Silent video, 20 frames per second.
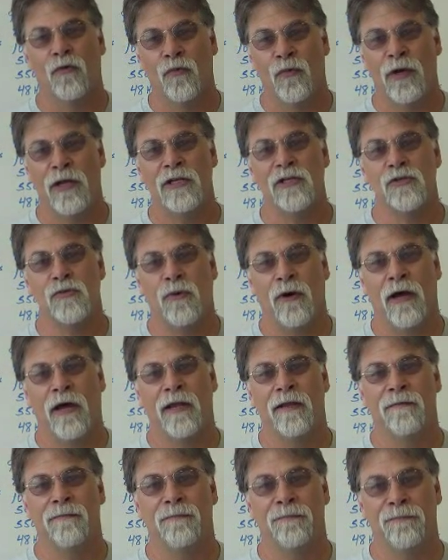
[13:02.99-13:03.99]
which
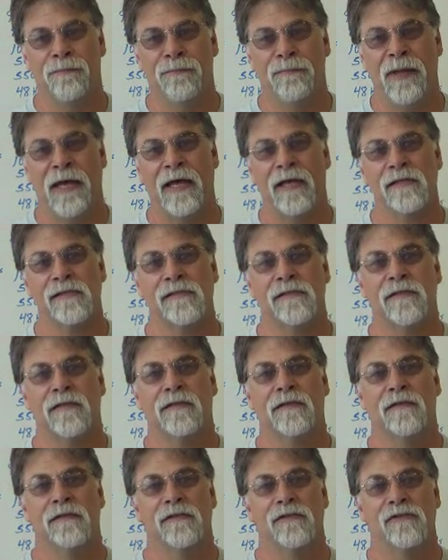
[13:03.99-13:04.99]
one best
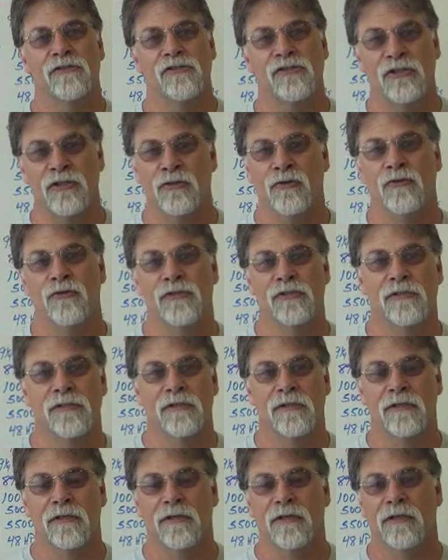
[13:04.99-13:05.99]

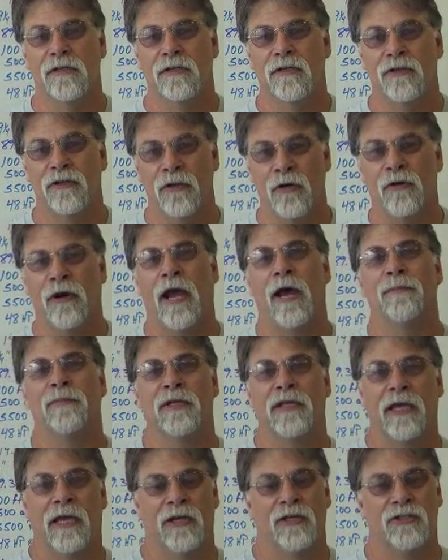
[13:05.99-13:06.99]
suits your
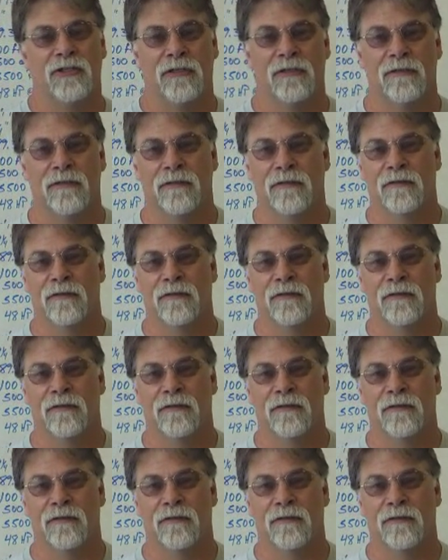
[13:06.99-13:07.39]
application.